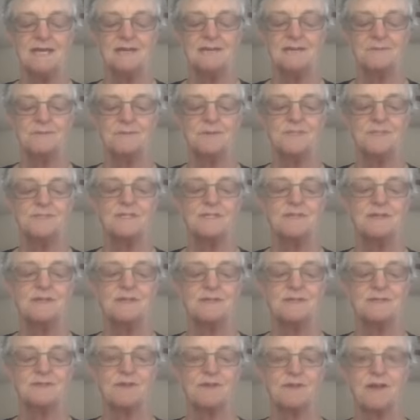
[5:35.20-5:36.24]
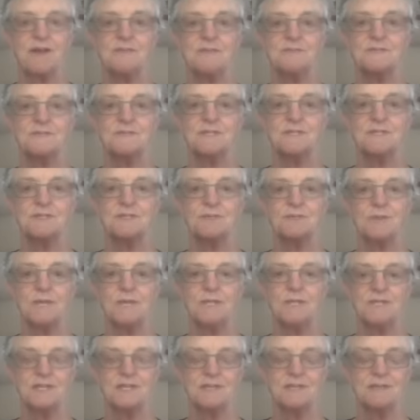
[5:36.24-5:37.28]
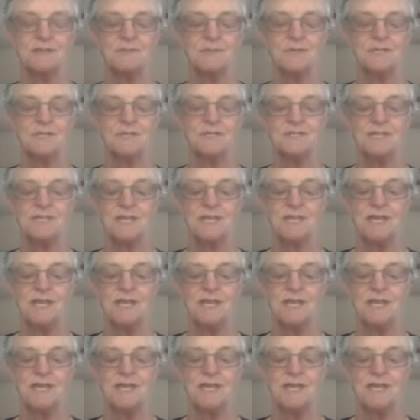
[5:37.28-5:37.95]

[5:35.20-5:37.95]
Christy describes a situation in which